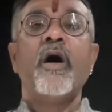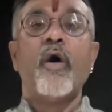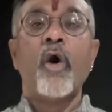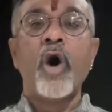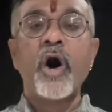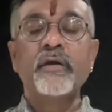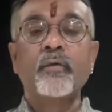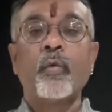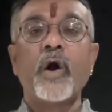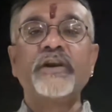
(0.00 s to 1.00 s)
or
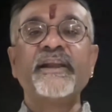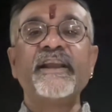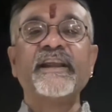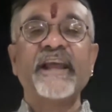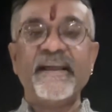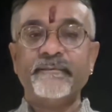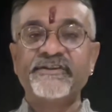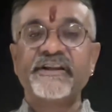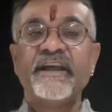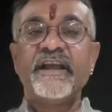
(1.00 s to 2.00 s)
what he
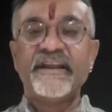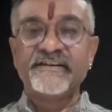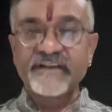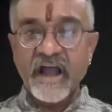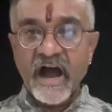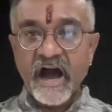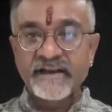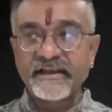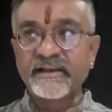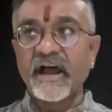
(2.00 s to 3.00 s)
claims is the
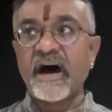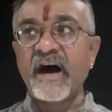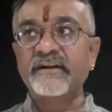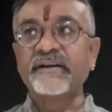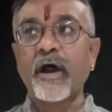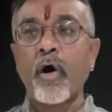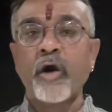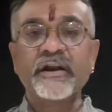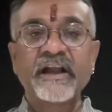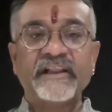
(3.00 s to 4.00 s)
Aryan art
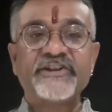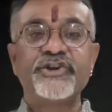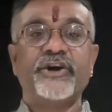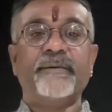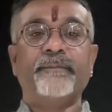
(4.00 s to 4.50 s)
or culture.